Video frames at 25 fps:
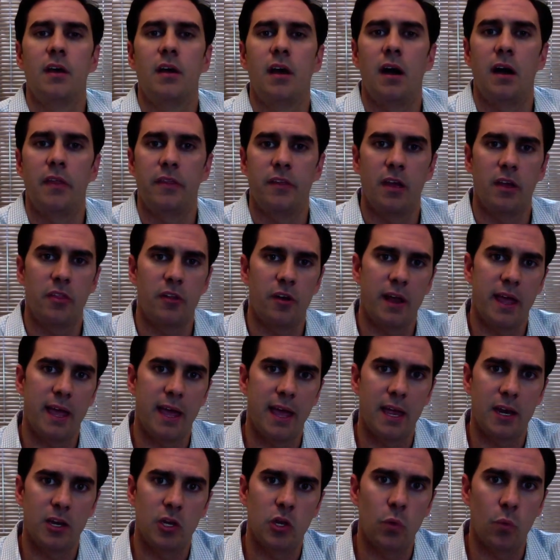On the other
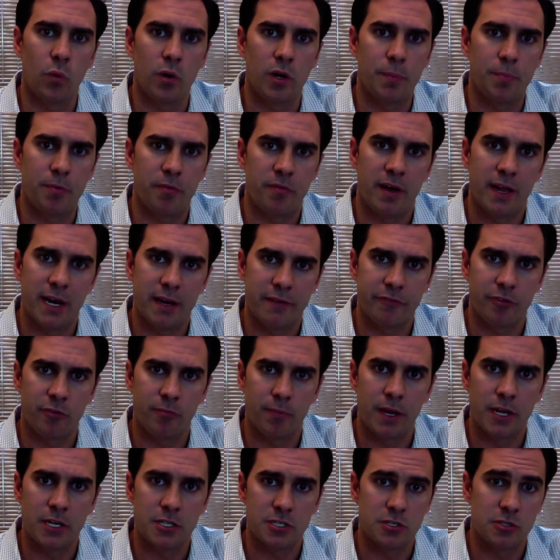hand, you want to provide
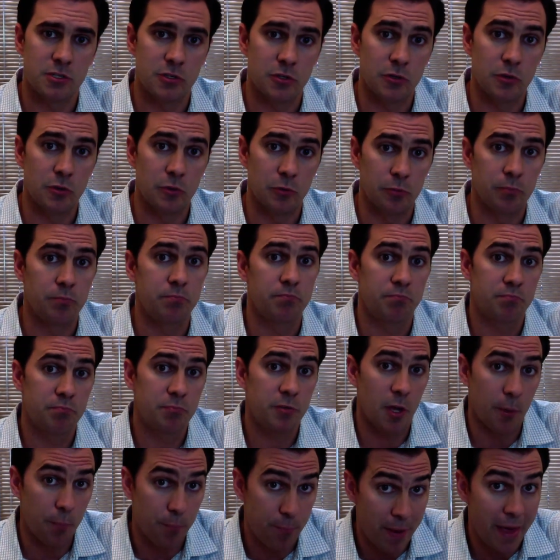information to
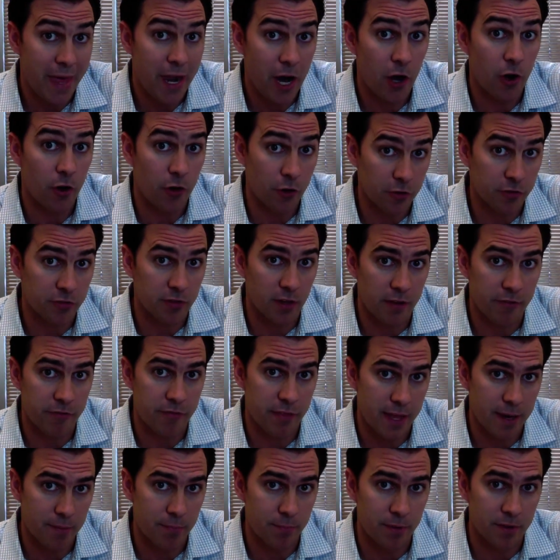competitors of
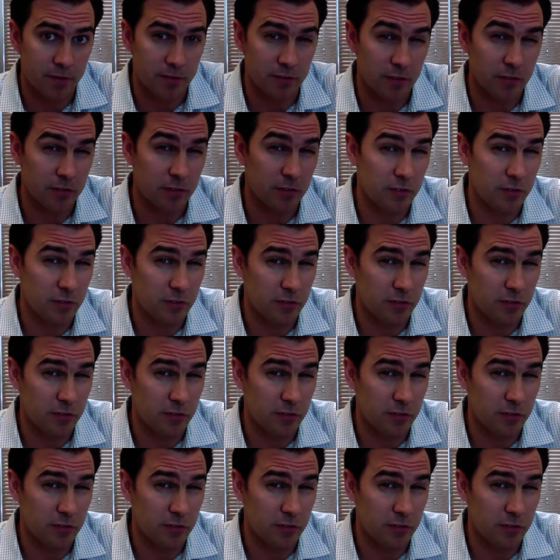that business.